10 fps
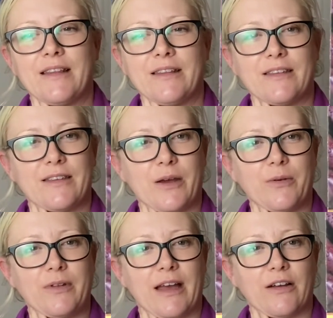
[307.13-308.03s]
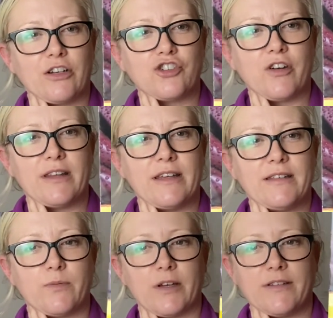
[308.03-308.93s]
So yeah, I'm going to try
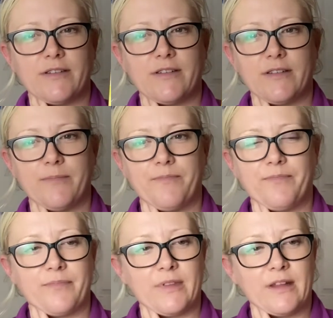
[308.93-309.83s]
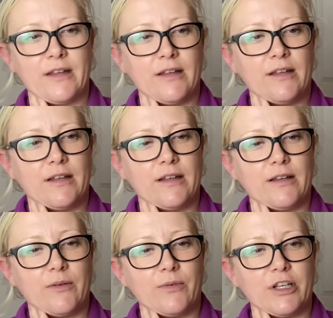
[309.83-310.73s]
these ones,
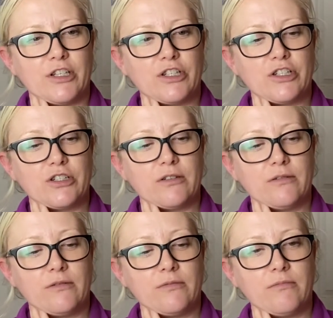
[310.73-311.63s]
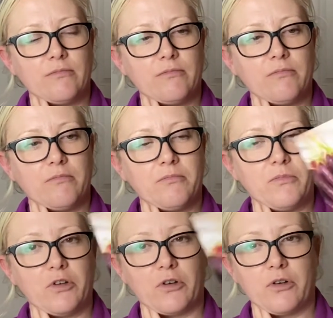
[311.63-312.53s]
which
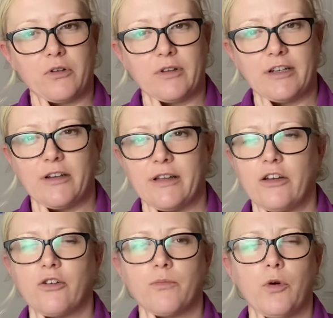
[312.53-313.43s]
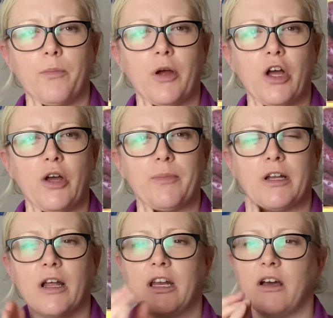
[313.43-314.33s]
look, they look more purple,
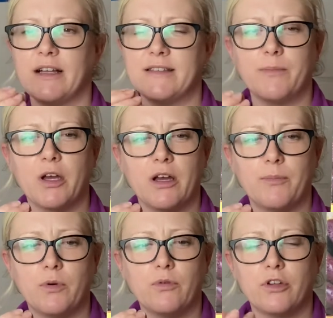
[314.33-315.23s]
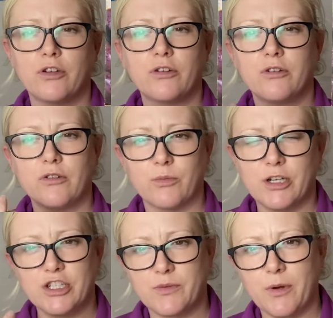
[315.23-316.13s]
like lighter purple than the
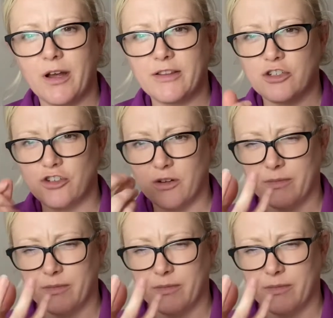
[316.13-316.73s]
ones you buy in the shop.